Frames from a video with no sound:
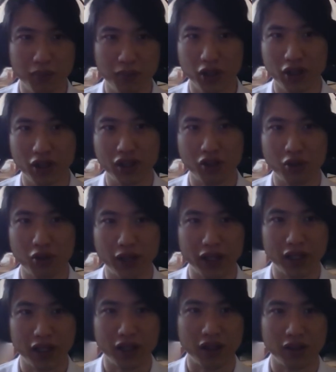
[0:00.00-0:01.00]
blur your
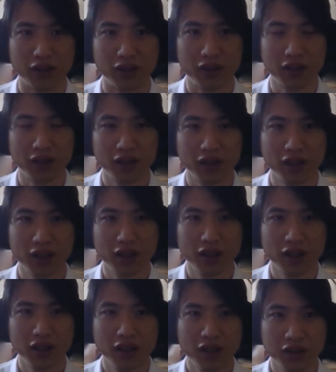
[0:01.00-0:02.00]
background.
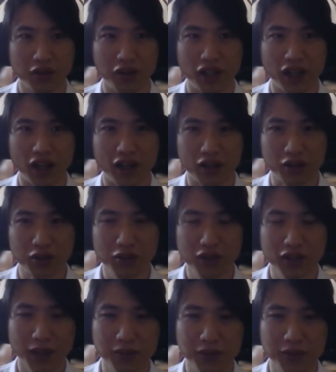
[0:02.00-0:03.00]
So there are two
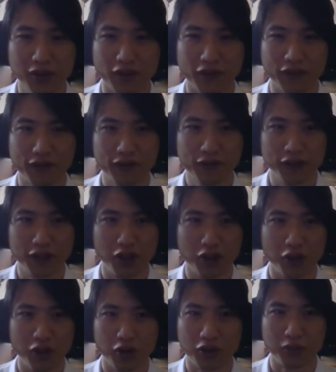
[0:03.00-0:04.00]
types of
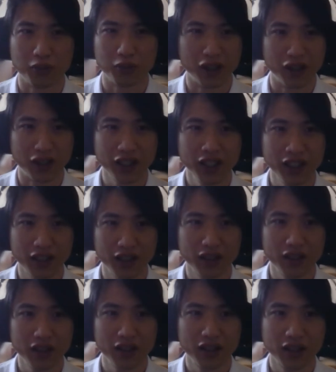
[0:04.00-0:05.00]
video blurring
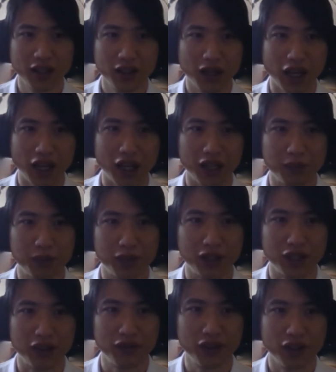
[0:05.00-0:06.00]
here. I
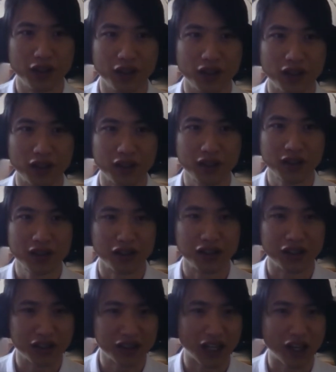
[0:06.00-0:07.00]
believe the,
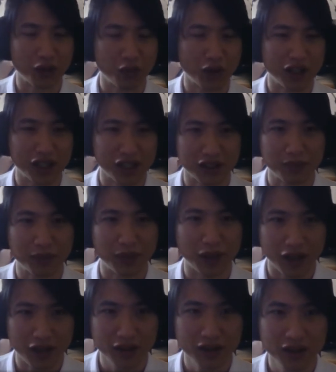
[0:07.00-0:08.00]
the second one is
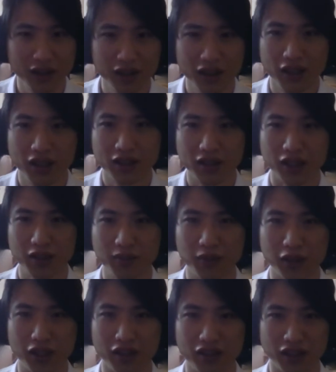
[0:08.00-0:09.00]
better, just
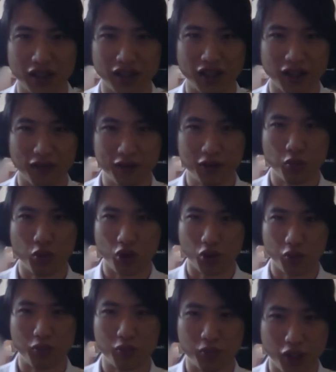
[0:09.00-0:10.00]
because it gives more
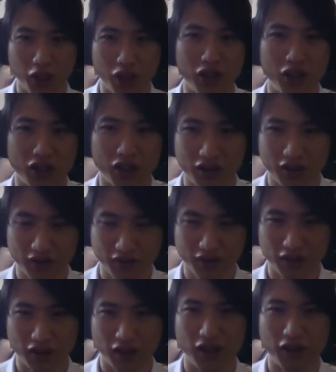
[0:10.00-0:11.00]
blur
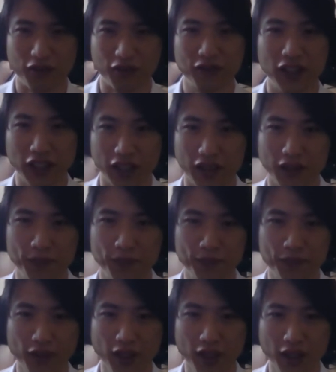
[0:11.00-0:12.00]
uh, feel.
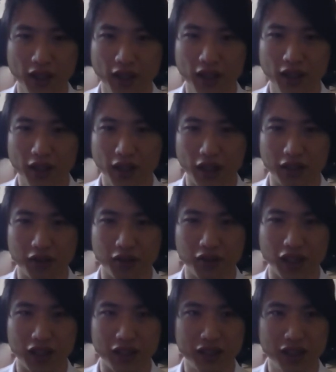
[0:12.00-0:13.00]
As you
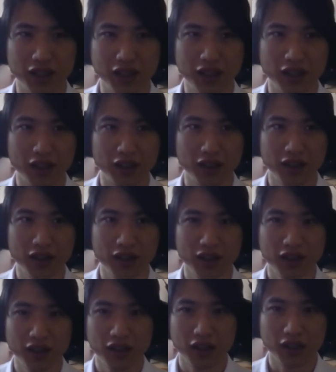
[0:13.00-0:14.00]
can see here,
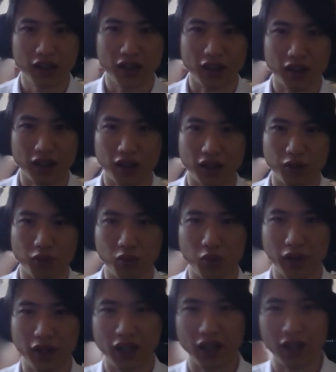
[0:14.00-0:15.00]
uh,
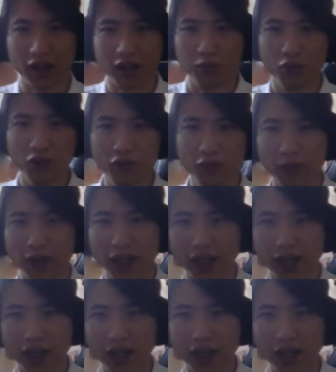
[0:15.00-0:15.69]
when I move my